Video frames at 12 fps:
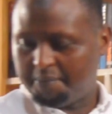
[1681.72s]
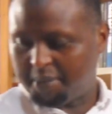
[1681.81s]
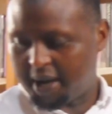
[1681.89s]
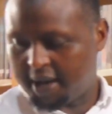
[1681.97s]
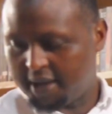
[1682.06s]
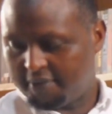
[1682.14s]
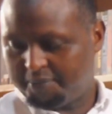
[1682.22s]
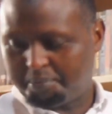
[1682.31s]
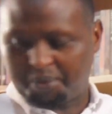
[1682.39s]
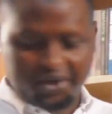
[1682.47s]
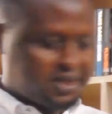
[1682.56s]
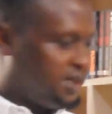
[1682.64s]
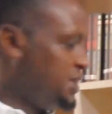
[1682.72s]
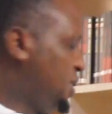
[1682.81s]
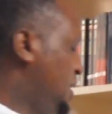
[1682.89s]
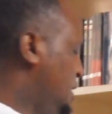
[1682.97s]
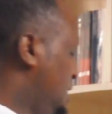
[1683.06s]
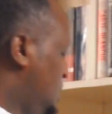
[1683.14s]
by
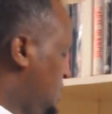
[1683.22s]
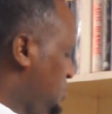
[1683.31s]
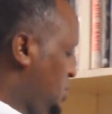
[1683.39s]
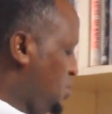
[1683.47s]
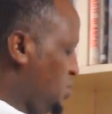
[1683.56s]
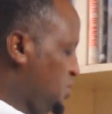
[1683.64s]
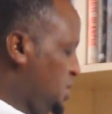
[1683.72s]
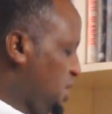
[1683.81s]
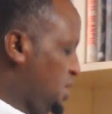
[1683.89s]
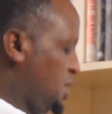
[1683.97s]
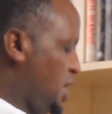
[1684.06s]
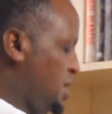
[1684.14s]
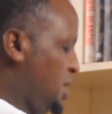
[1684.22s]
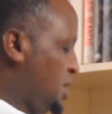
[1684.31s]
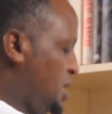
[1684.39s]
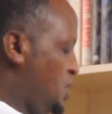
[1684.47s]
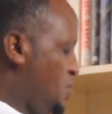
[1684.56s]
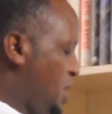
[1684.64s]
processing, because these are the
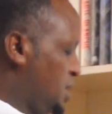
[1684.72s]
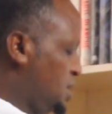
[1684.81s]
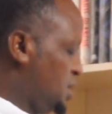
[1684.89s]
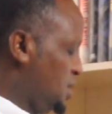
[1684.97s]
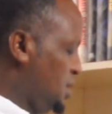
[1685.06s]
keywords.